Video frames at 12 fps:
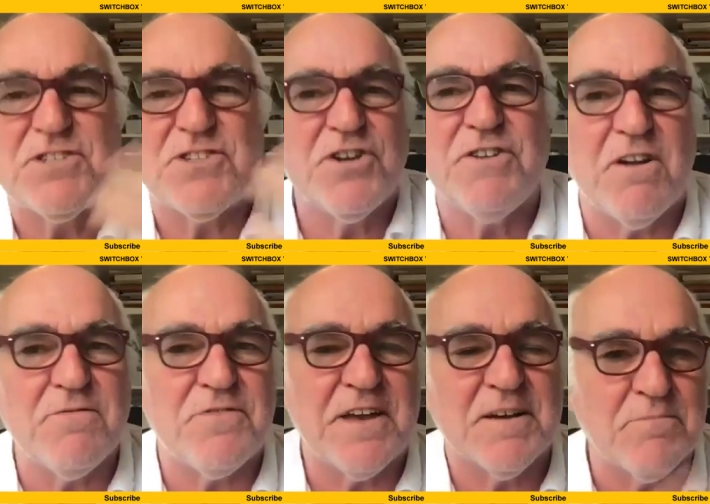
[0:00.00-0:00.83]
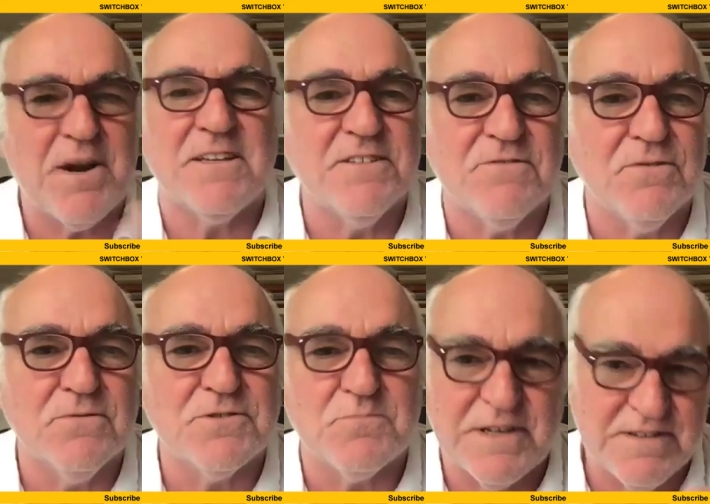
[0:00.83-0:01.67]
doing your own thing and breaking the
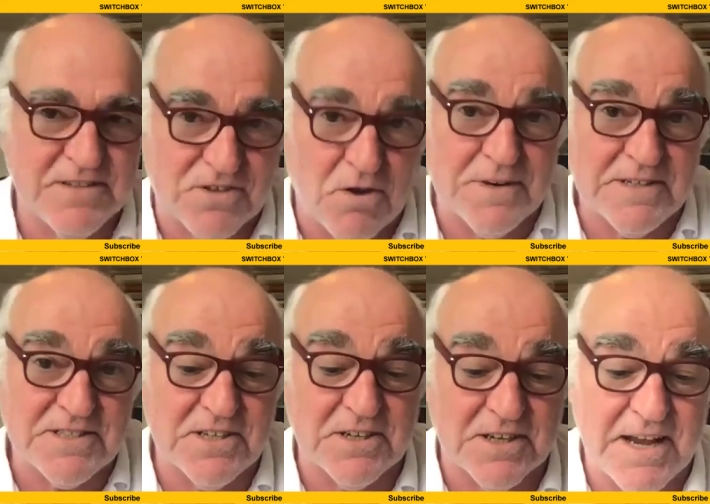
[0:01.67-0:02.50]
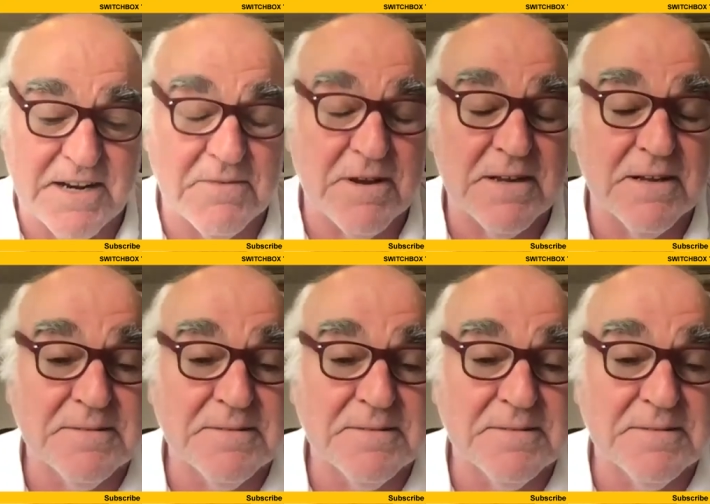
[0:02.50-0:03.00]
rules in the comedy circuit anyway.